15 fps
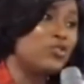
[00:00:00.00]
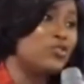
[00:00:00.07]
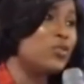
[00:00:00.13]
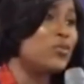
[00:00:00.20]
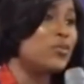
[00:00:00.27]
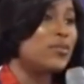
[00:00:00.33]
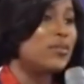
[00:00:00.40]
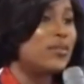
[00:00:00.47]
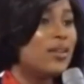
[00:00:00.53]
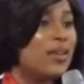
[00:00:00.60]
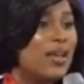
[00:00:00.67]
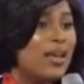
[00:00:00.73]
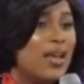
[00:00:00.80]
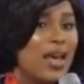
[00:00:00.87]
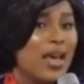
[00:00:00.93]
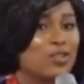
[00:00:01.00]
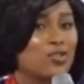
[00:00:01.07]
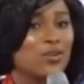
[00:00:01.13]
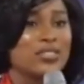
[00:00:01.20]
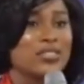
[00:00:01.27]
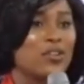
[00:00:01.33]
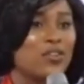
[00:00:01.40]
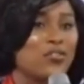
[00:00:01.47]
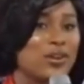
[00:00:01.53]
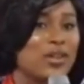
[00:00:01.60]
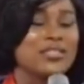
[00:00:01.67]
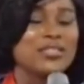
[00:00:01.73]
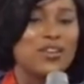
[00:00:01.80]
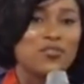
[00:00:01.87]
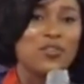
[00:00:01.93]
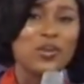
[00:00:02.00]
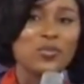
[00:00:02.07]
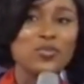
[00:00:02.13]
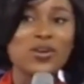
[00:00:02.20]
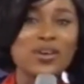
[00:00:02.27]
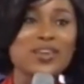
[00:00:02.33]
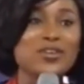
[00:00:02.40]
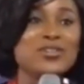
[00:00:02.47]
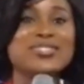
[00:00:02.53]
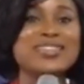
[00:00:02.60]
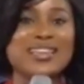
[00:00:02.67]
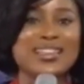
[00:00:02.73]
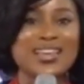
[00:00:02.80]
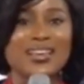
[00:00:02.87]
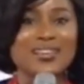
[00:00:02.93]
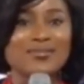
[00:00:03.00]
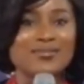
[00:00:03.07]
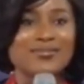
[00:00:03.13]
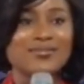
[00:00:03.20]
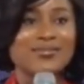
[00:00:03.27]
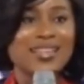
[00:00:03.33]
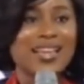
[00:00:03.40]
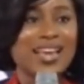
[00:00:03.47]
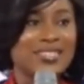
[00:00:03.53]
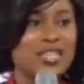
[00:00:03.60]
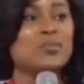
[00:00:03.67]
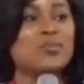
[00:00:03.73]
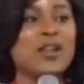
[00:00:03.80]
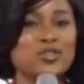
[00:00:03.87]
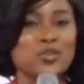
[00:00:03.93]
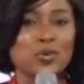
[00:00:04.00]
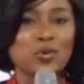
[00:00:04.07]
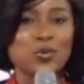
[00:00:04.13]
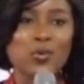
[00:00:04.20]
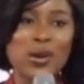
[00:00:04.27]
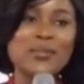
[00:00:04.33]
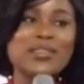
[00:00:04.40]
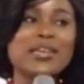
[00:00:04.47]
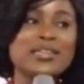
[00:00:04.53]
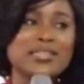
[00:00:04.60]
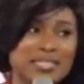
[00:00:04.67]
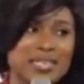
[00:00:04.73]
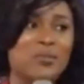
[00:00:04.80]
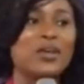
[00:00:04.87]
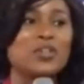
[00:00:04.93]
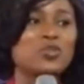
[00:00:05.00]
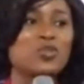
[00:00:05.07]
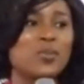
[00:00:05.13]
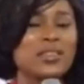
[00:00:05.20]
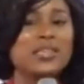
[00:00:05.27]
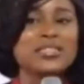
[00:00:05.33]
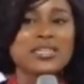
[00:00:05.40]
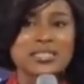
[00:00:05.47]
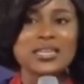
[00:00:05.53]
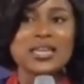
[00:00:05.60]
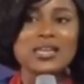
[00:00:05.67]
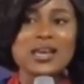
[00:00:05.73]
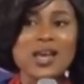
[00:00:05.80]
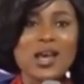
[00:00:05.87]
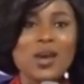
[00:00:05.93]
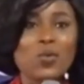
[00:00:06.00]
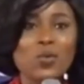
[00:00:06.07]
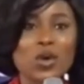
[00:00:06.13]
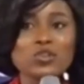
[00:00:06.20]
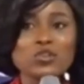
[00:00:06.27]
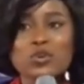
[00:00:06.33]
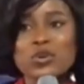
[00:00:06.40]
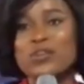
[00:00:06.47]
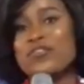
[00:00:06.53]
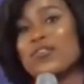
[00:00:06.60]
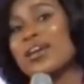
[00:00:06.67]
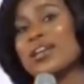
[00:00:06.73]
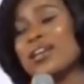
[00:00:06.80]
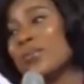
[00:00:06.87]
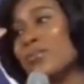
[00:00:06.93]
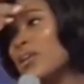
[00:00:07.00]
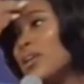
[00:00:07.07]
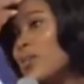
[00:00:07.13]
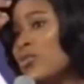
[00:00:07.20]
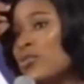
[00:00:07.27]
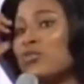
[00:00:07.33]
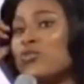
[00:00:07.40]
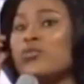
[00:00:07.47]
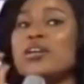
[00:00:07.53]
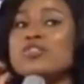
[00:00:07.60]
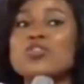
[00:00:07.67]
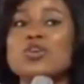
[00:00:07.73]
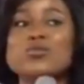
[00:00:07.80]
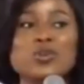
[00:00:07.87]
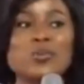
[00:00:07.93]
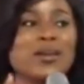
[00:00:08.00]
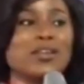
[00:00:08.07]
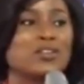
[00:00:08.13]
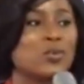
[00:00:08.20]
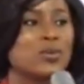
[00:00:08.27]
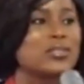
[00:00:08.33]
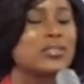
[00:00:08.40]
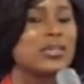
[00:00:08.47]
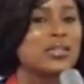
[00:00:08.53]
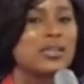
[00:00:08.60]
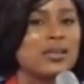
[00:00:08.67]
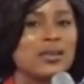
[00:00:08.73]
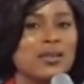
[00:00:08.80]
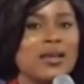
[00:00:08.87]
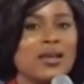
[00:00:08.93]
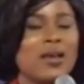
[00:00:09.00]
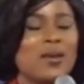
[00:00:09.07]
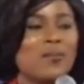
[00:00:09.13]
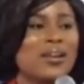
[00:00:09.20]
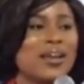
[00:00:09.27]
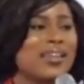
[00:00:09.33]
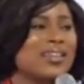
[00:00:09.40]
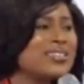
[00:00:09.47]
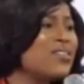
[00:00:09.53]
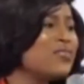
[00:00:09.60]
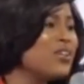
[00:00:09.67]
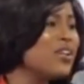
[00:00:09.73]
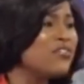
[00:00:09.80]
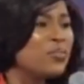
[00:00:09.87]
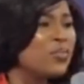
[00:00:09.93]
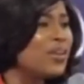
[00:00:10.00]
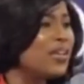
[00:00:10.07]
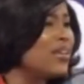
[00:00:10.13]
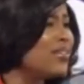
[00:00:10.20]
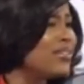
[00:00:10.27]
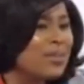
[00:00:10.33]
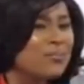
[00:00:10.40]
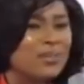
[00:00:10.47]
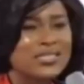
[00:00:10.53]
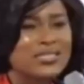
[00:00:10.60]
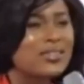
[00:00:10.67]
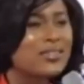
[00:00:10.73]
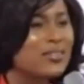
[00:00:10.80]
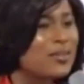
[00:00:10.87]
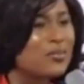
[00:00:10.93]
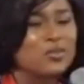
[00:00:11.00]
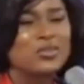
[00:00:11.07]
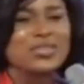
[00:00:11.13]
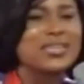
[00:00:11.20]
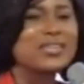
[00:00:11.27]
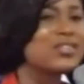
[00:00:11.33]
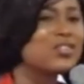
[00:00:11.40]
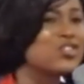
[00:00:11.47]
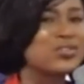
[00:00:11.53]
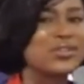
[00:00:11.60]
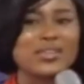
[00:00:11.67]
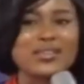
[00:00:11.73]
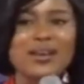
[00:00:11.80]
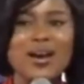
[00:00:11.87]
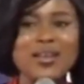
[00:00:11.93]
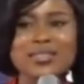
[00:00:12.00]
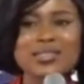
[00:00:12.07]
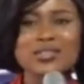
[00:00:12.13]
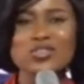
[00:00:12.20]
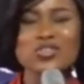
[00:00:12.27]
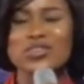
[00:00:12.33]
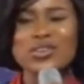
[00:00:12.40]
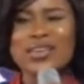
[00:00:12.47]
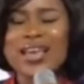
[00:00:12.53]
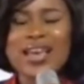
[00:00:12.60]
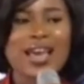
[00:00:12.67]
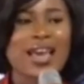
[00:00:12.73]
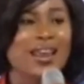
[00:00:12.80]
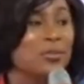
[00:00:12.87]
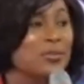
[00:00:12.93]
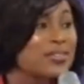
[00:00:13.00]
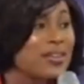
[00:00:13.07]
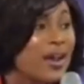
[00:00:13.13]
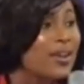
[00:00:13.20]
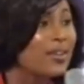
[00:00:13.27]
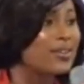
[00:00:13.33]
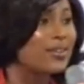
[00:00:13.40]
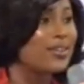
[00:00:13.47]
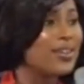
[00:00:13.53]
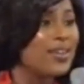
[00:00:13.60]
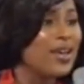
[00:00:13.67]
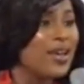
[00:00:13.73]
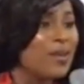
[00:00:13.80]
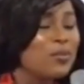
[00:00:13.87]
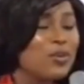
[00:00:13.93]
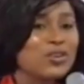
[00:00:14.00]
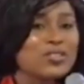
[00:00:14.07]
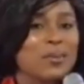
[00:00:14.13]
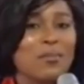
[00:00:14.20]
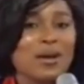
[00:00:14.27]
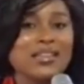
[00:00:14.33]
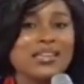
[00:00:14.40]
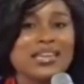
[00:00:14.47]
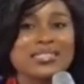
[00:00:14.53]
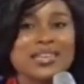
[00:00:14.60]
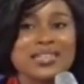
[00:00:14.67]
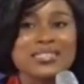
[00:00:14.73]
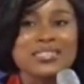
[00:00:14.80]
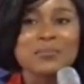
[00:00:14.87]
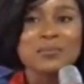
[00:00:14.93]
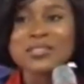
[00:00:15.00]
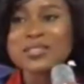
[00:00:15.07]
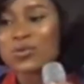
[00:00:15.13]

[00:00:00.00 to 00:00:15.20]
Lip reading: you. And so instead of creating a void, we'd rather you stay there and just plateau. I mean, they didn't say plateau, but they just said, we also couldn't find anybody who could do that job, so you might as well stay there. But I had interviewed everybody that mattered in the music industry, in the arts industry, and I was tired. Because a month later, the same person will